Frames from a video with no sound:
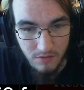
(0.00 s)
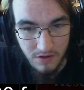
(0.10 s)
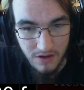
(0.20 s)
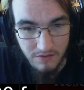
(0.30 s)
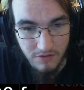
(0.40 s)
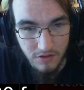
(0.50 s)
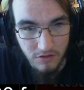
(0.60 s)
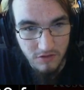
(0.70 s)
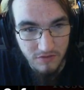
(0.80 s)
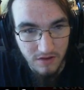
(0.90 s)
have
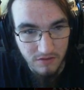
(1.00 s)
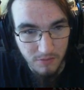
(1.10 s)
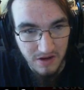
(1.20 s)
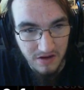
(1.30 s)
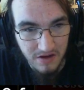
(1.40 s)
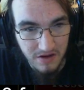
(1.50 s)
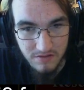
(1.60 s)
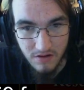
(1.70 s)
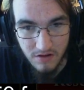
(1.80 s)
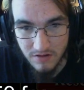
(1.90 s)
3 Faithful Pegasus. Already